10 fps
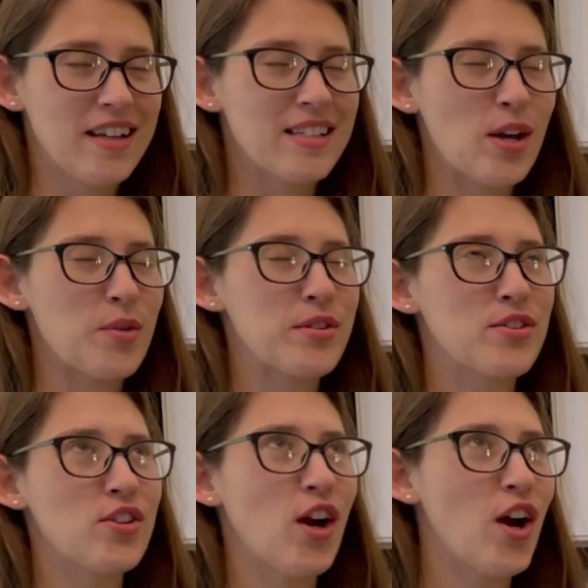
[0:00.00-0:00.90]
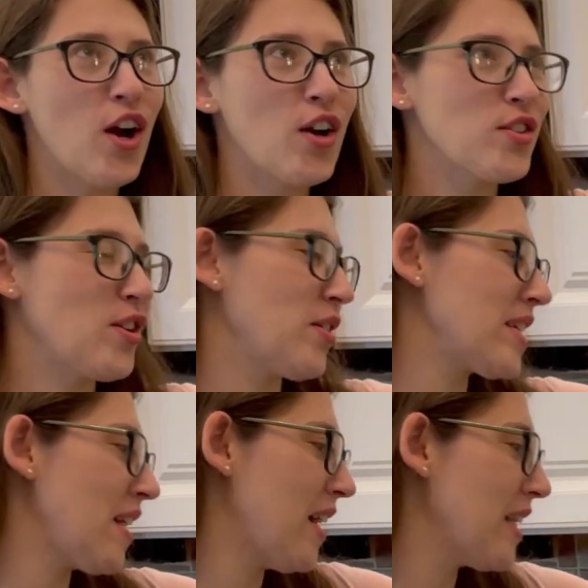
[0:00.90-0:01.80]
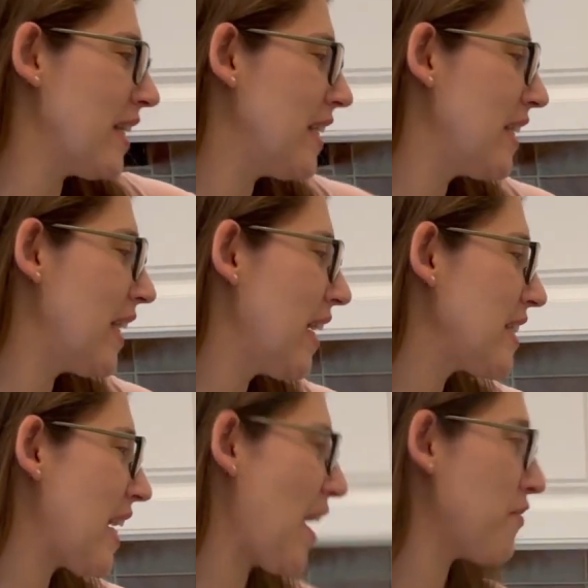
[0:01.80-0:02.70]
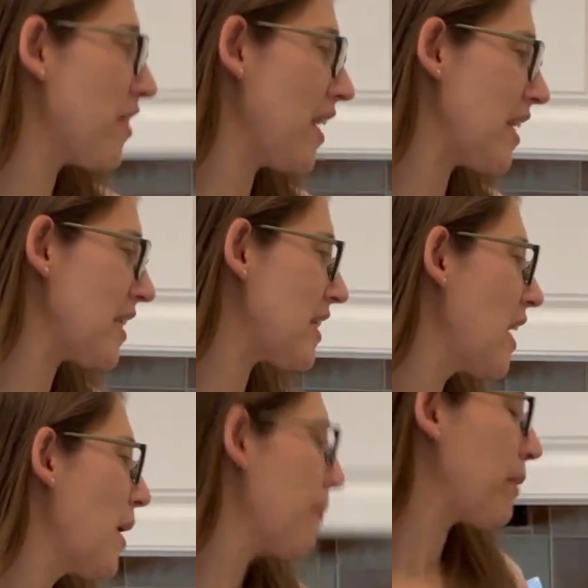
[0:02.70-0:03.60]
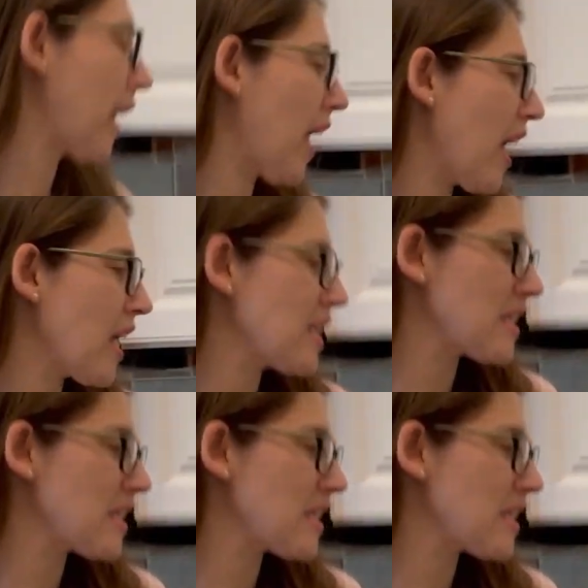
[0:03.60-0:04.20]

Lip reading: So I was so excited to have this because